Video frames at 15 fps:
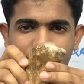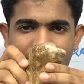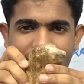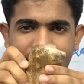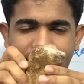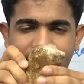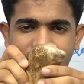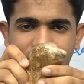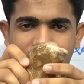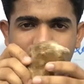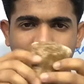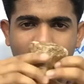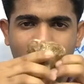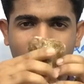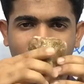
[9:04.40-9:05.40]
a greater
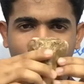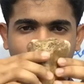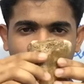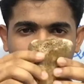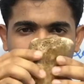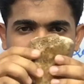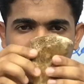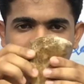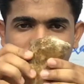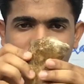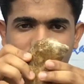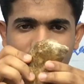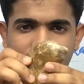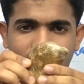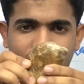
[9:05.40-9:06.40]
arc
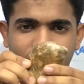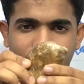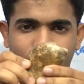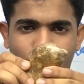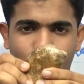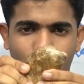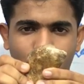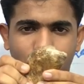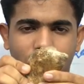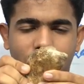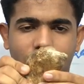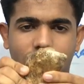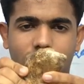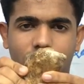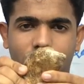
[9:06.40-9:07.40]
posteriorly and it produces the
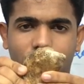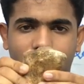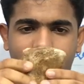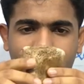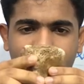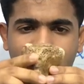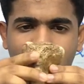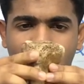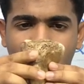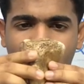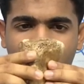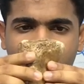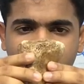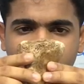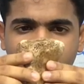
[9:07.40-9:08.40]
lateral rotation,
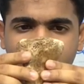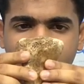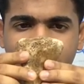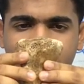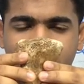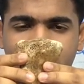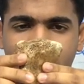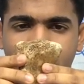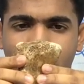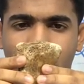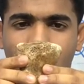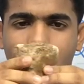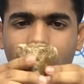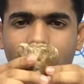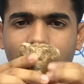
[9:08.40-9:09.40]
whereas medial tibial
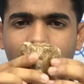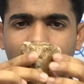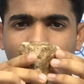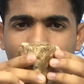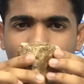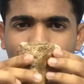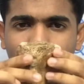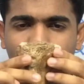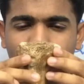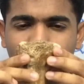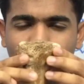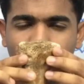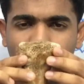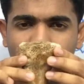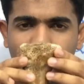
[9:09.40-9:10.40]
condyle moves
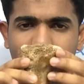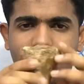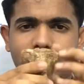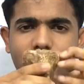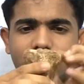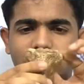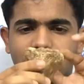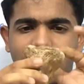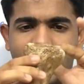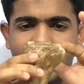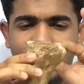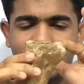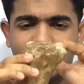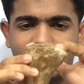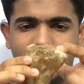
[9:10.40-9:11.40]
only a
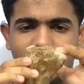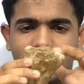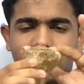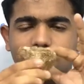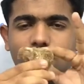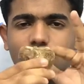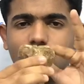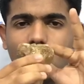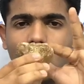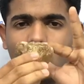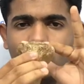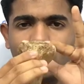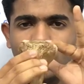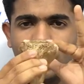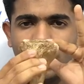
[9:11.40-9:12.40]
slight degree
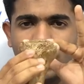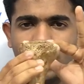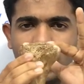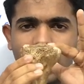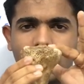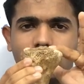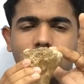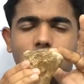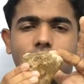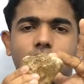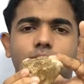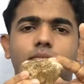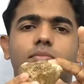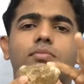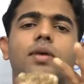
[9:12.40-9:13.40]
of lateral
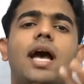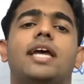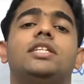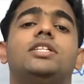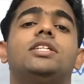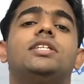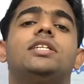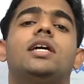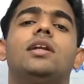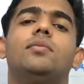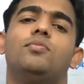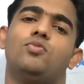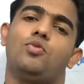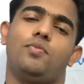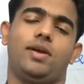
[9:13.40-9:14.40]
anterior
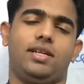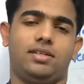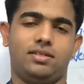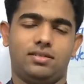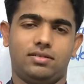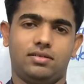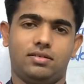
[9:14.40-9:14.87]
movement.